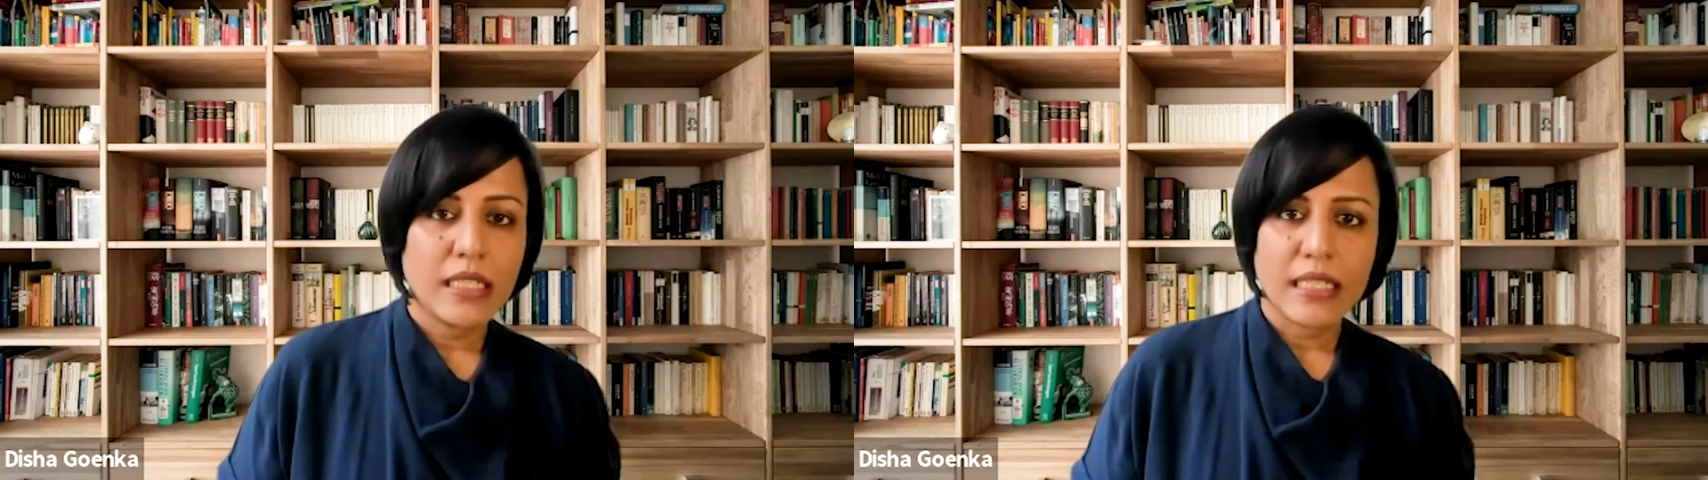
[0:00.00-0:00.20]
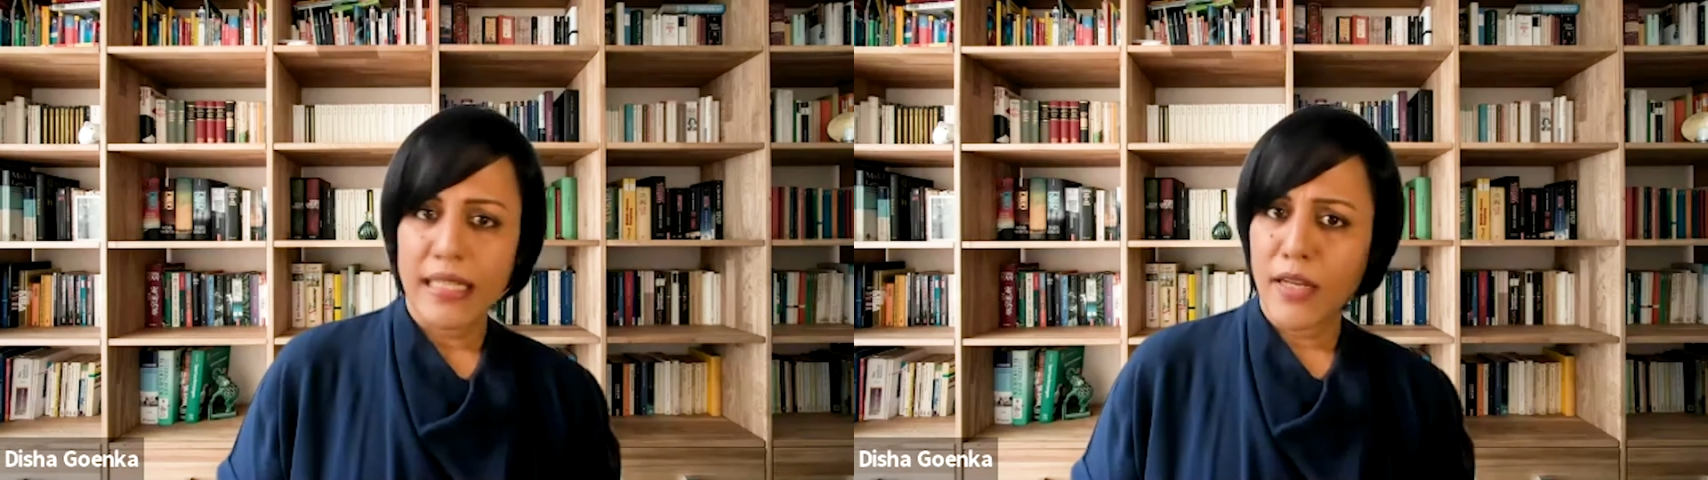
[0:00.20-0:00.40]

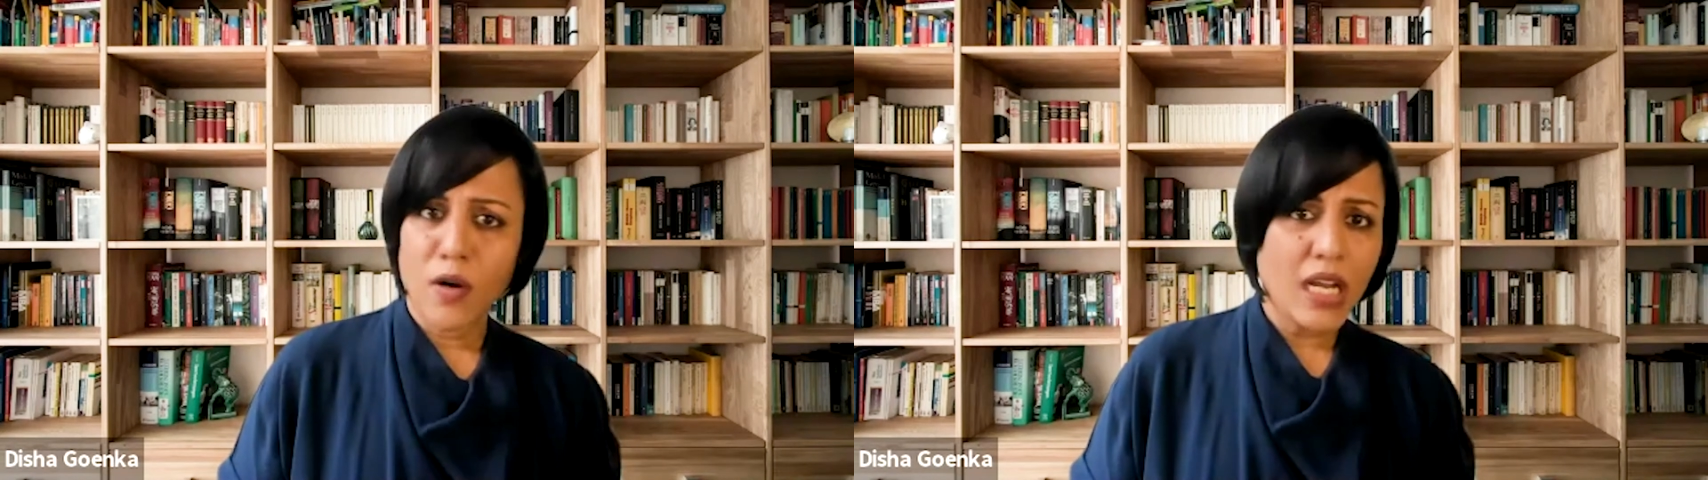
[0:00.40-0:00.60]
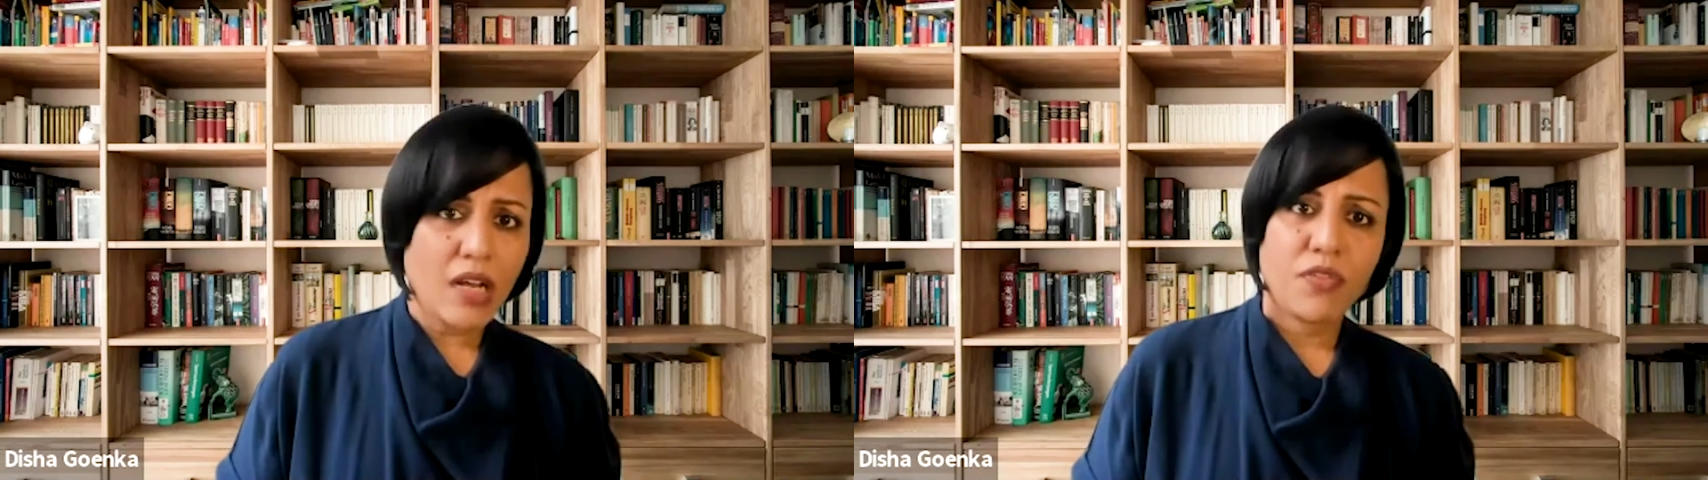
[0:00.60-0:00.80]
They
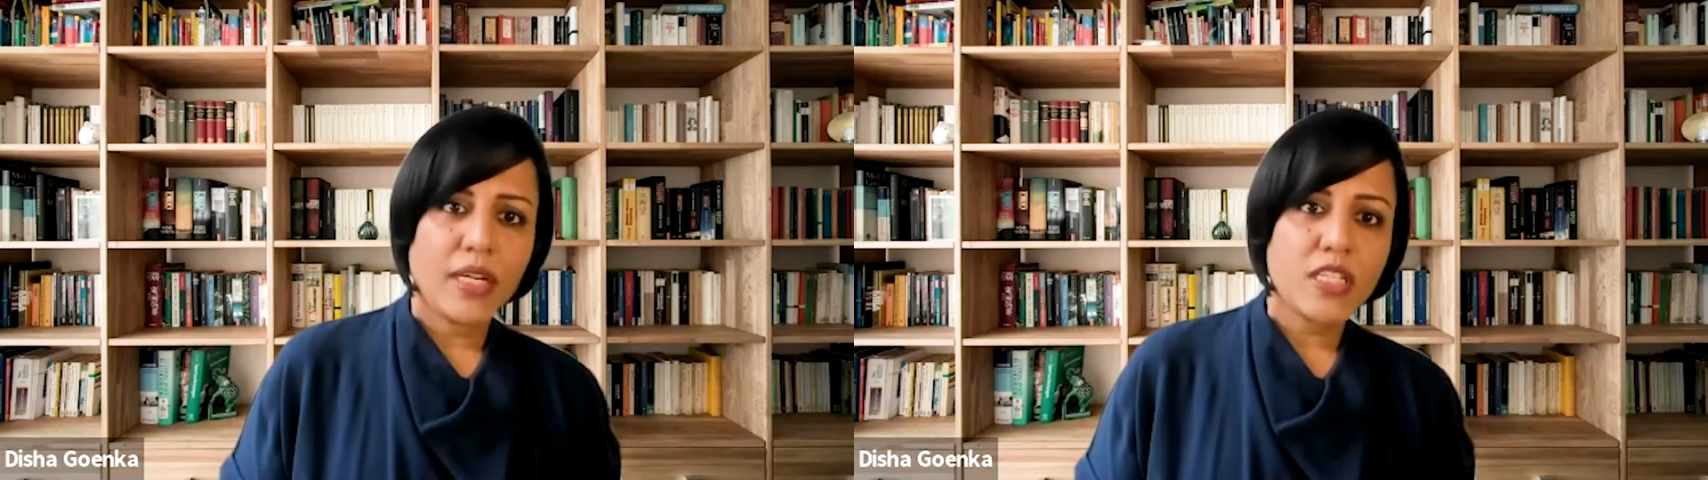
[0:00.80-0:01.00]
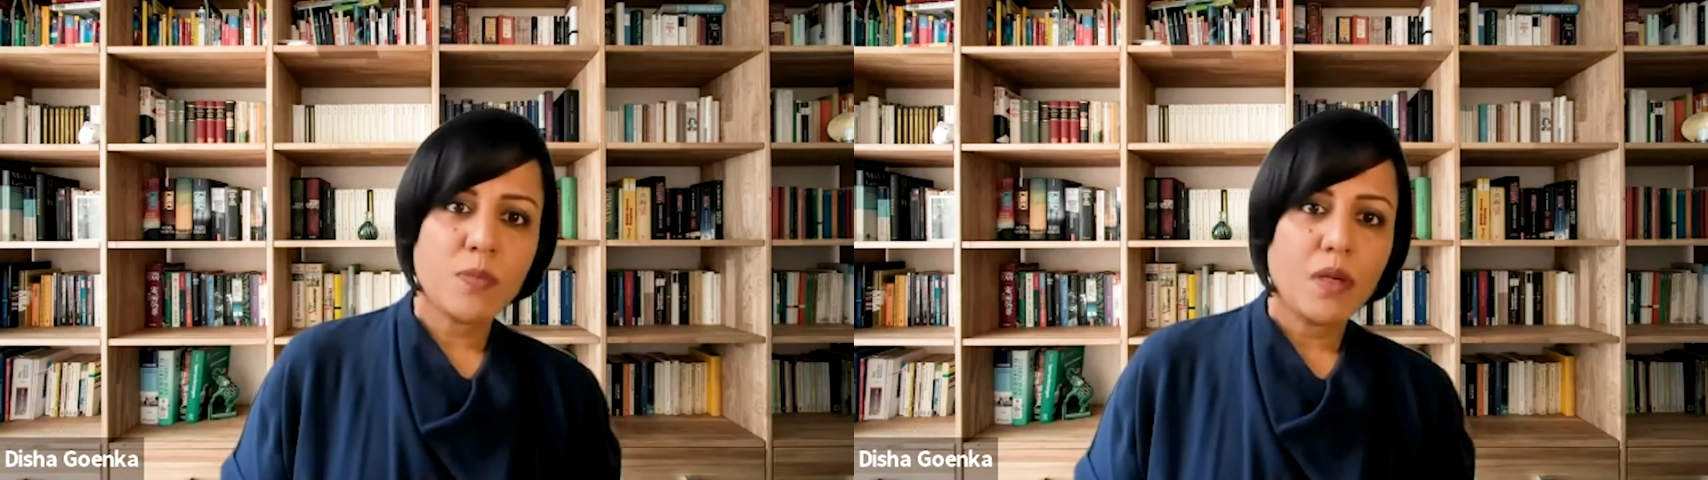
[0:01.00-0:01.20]
all have
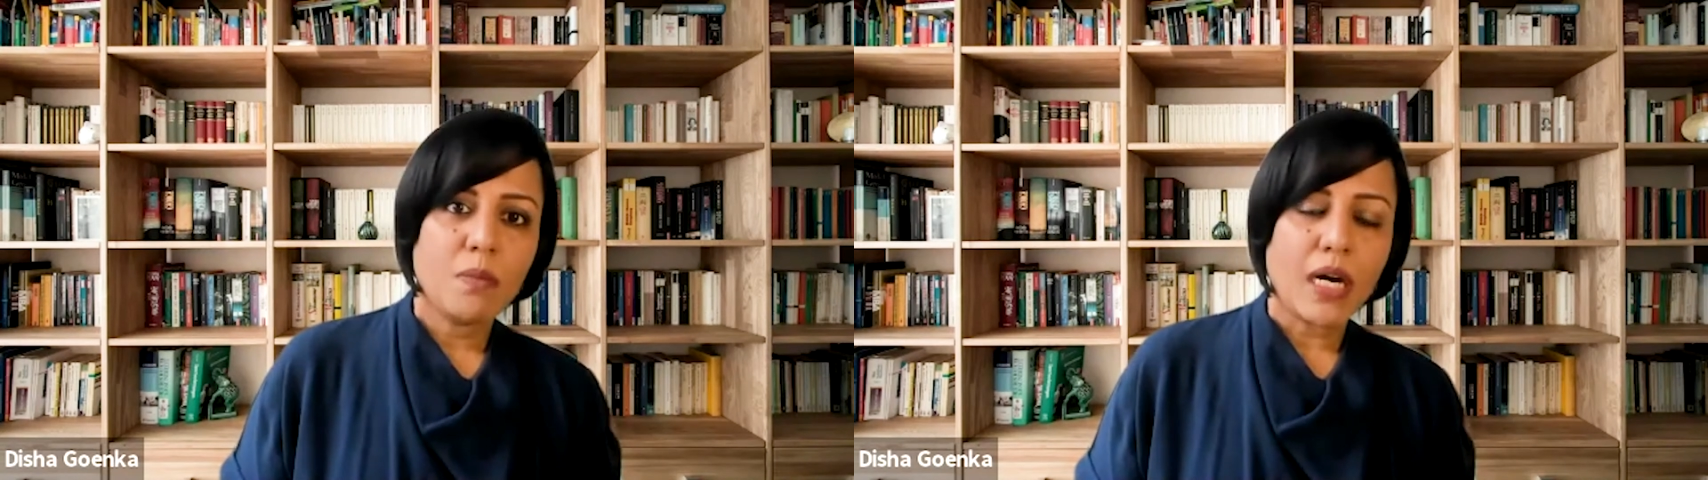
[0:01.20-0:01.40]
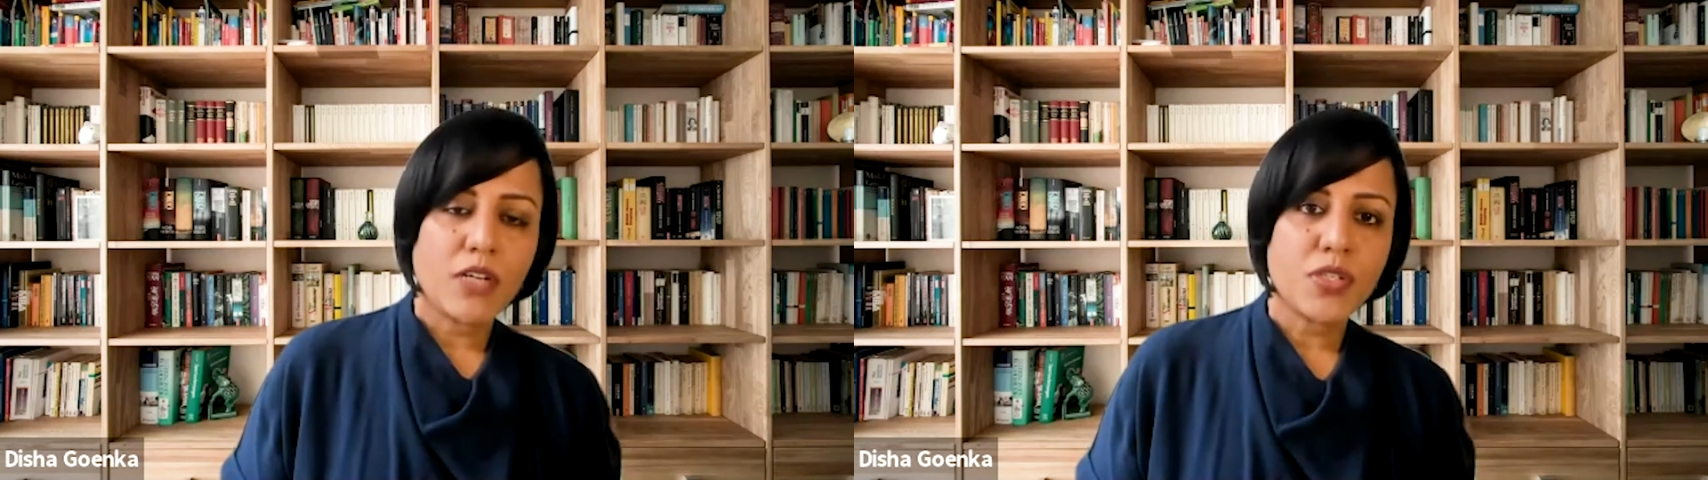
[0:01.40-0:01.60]
really small
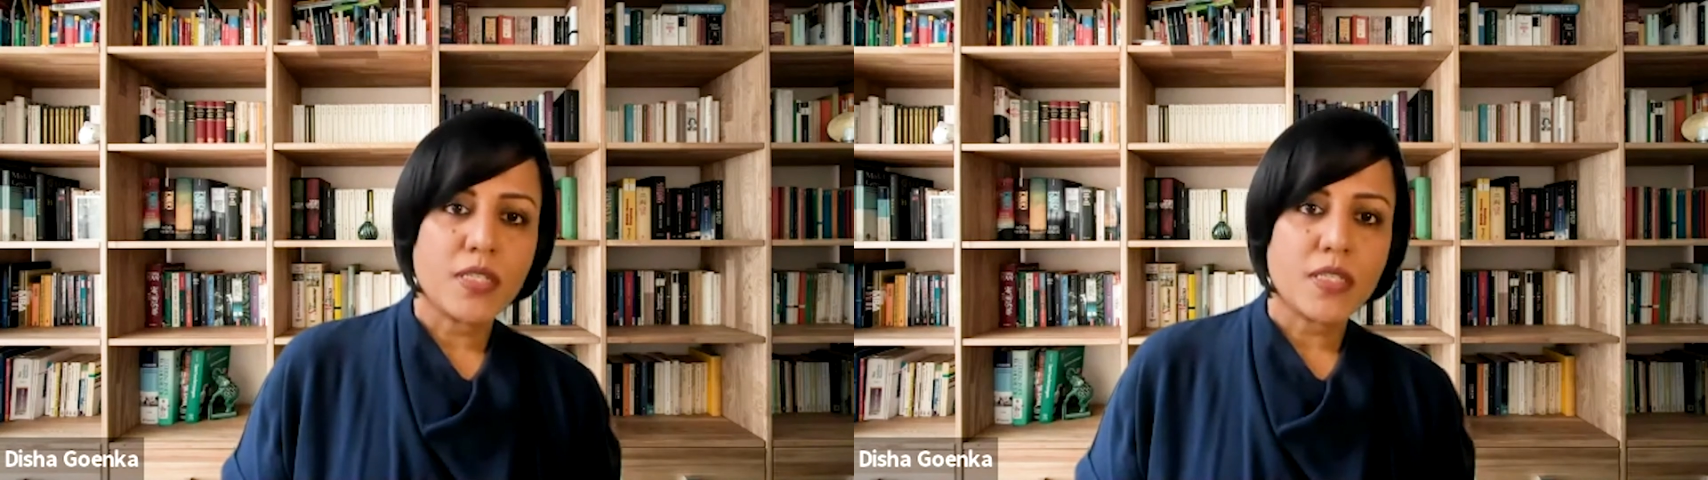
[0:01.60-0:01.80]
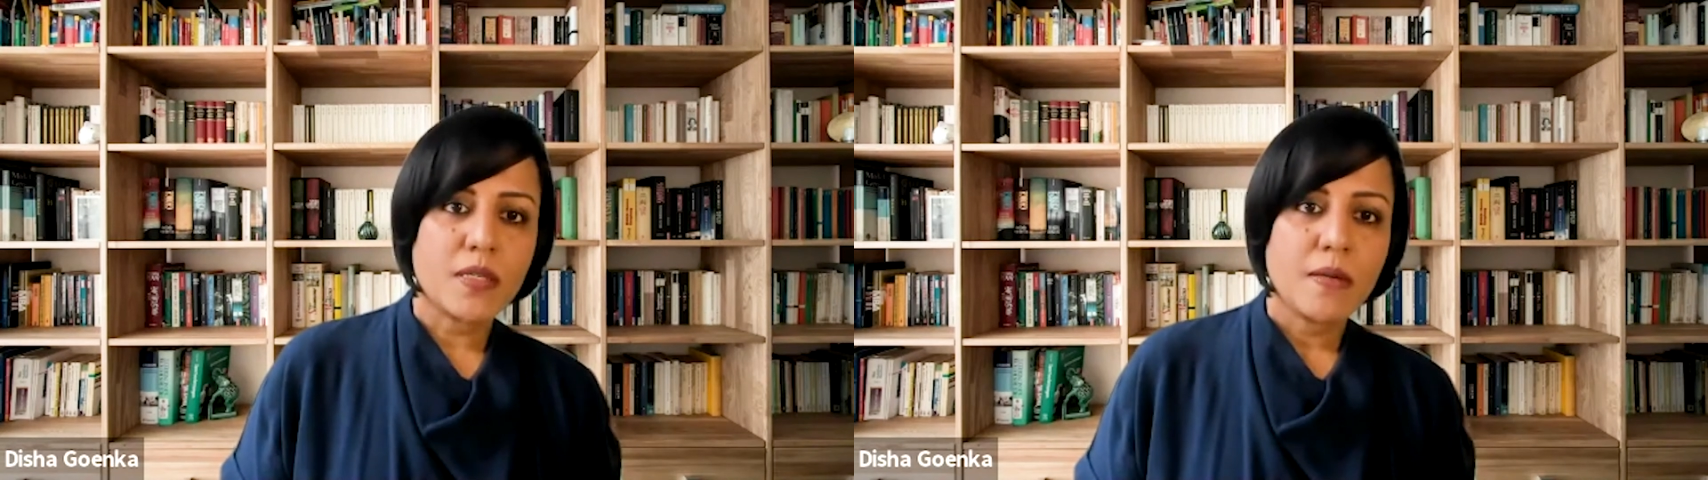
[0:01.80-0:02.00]

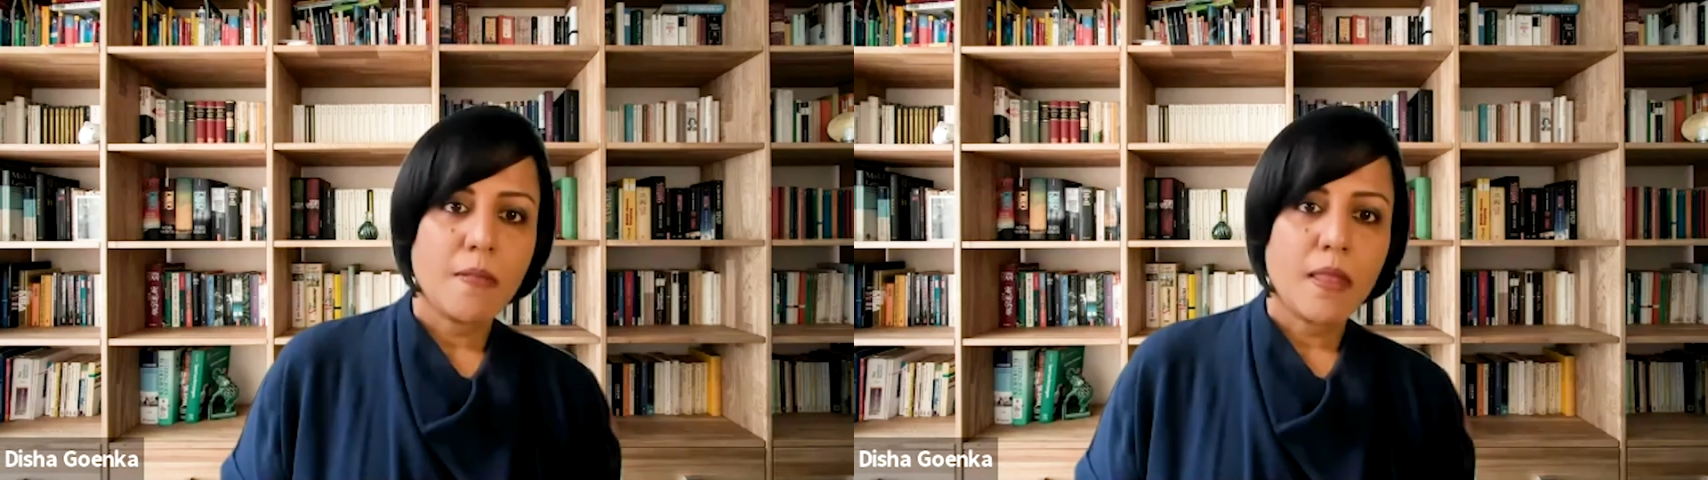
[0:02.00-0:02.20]
margins,